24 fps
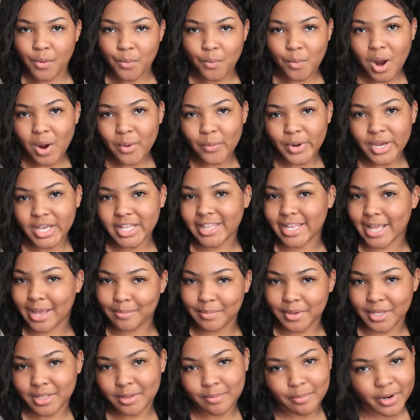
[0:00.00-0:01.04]
why wouldn't
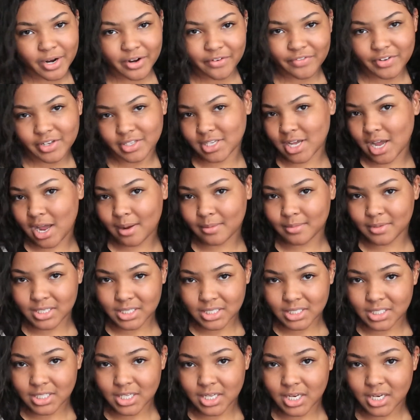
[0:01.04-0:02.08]
that be the perfect time
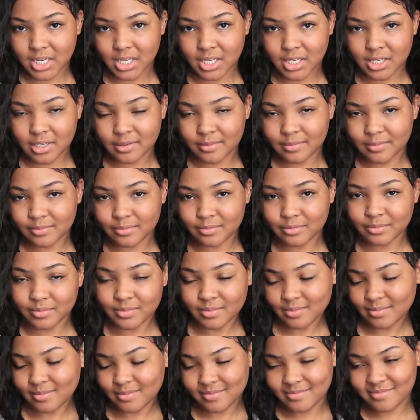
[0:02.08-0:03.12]
to study?
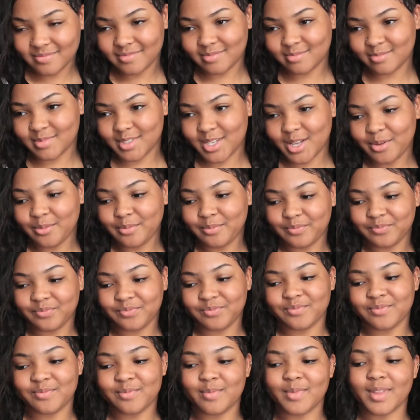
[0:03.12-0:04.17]
So,
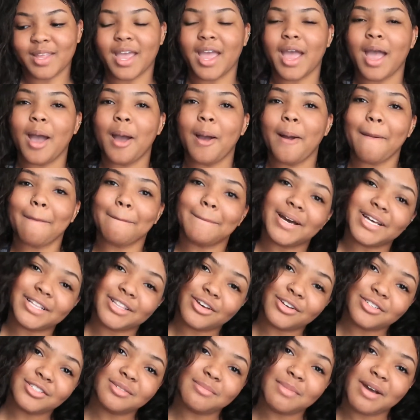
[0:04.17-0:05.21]
but
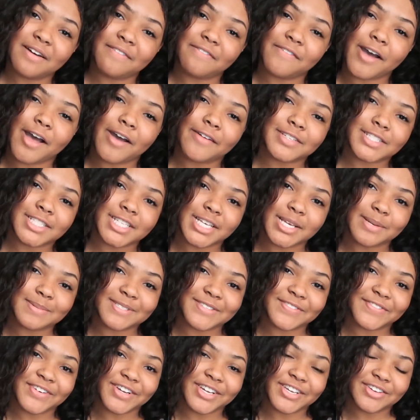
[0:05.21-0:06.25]
those are my 5
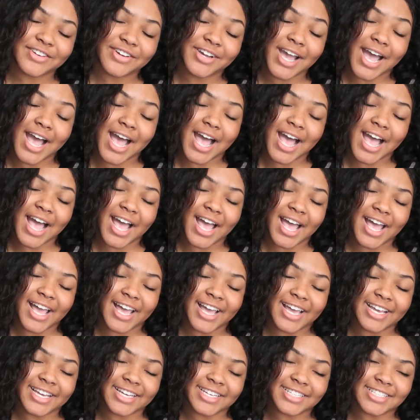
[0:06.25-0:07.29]
tips for you
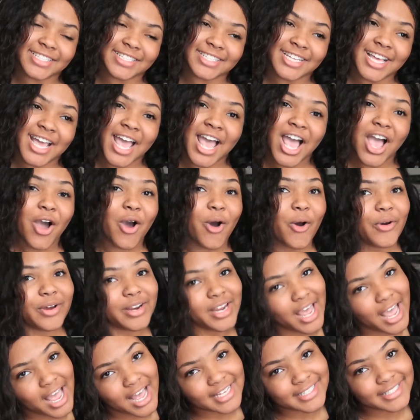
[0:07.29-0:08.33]
guys
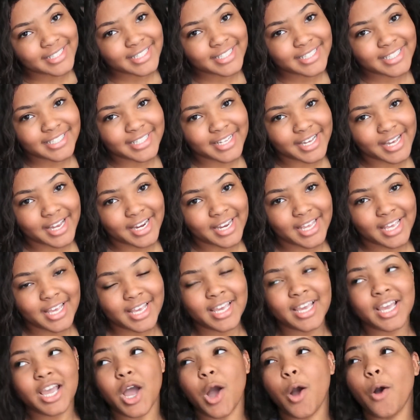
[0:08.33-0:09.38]
on how to
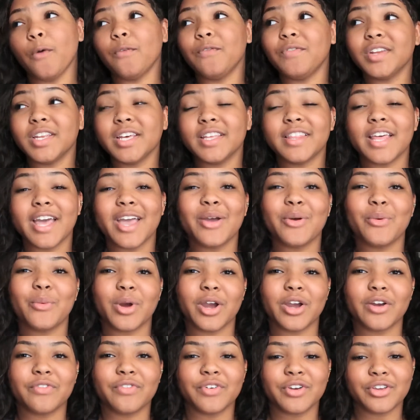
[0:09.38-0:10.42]
study. Hopefully they
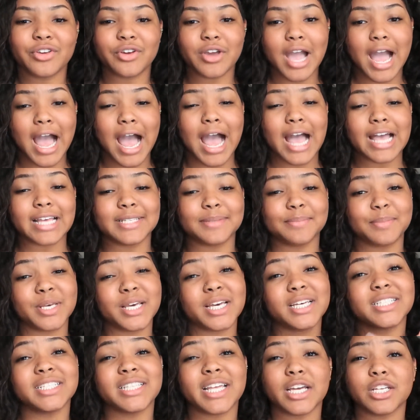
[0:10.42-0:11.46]
work for you guys,
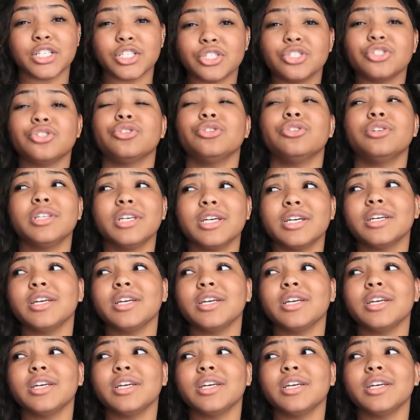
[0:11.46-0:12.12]
because they sure